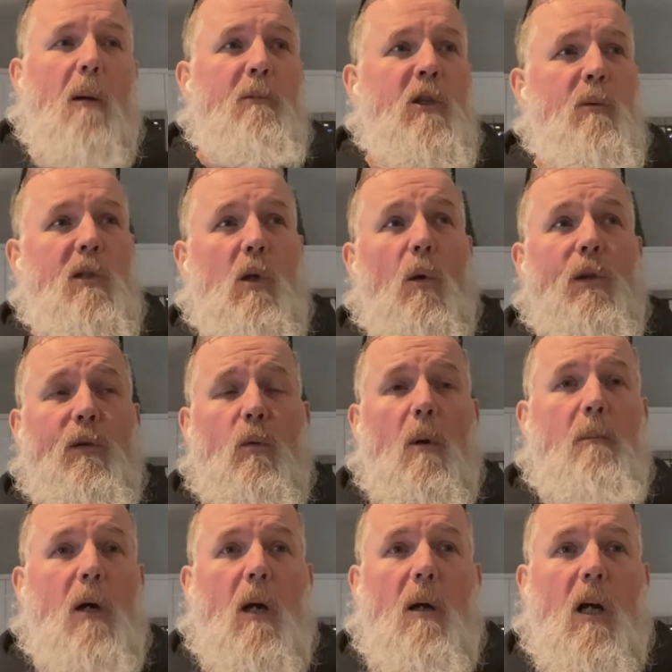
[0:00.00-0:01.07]
She was going
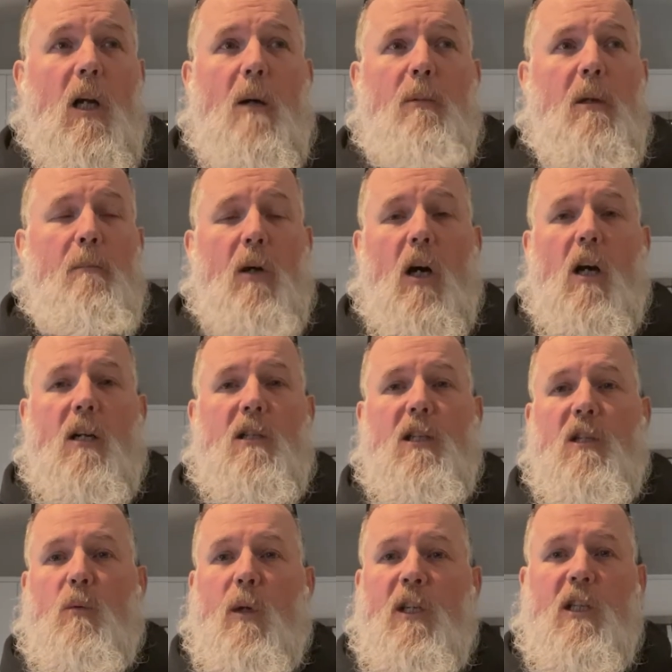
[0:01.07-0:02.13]
through a couple of
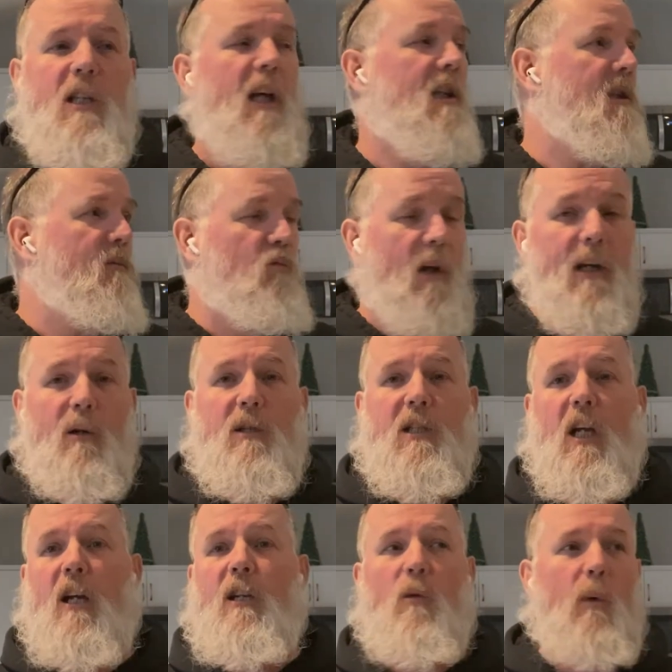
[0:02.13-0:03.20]
boxes. We just had some renos
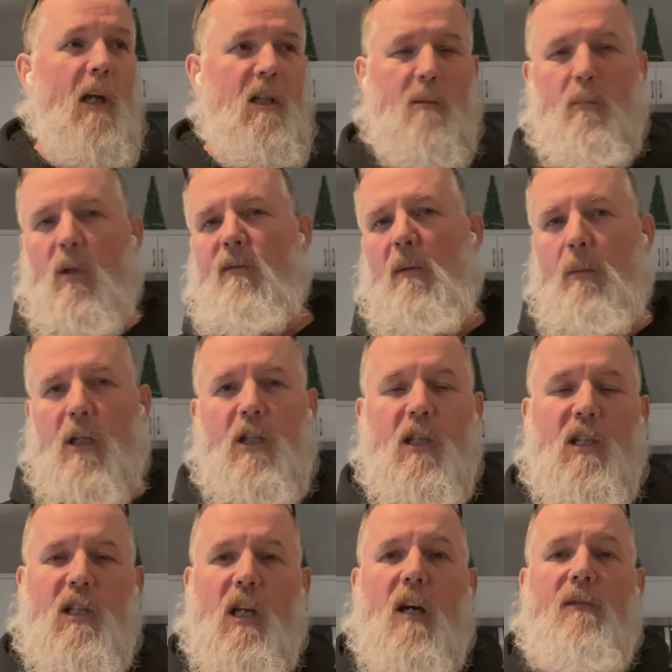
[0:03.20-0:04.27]
done, and we had to move a bunch of
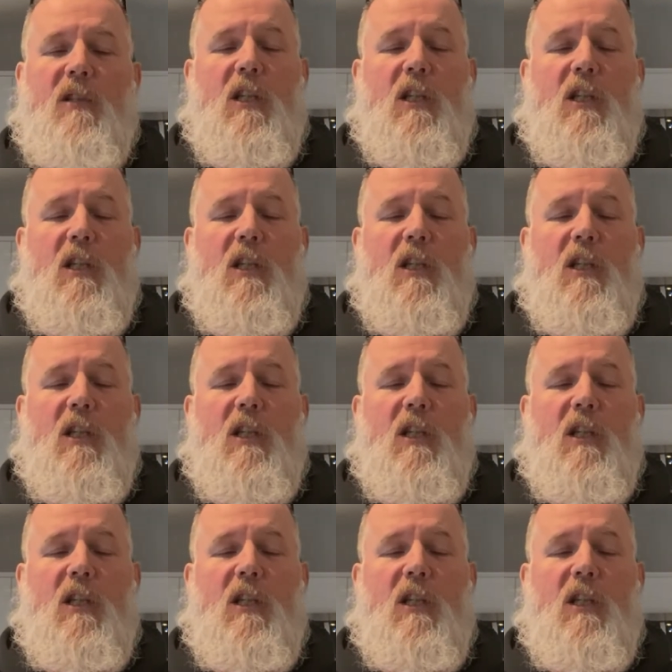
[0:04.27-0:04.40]
stuff.